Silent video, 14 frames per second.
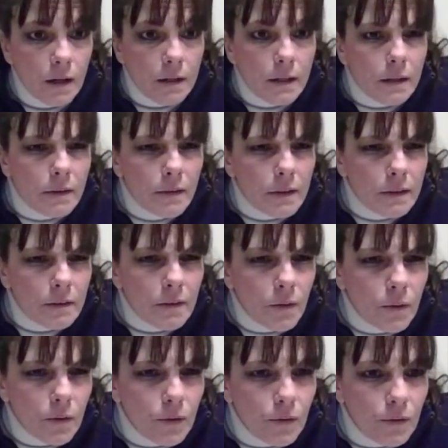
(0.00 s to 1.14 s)
you know, this
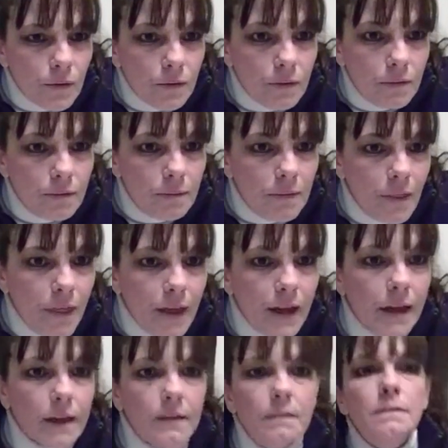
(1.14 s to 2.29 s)
whole
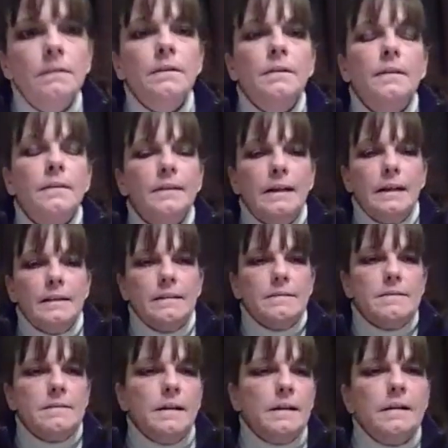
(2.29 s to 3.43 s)
thing has
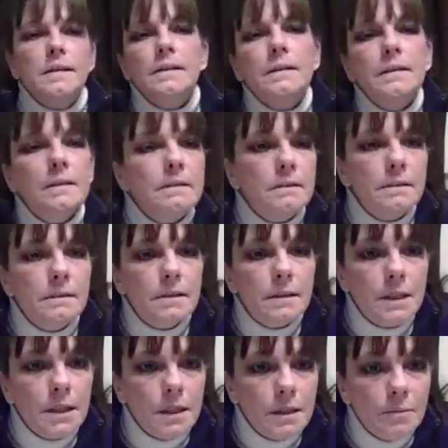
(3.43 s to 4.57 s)
taken
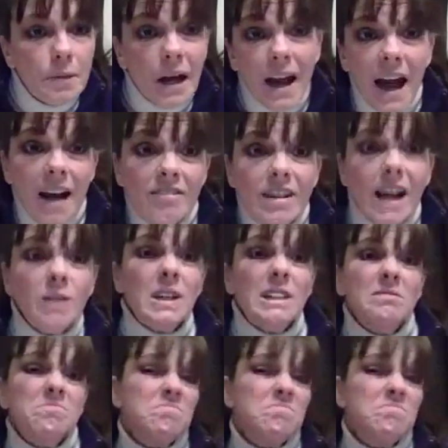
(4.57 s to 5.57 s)
about a half hour,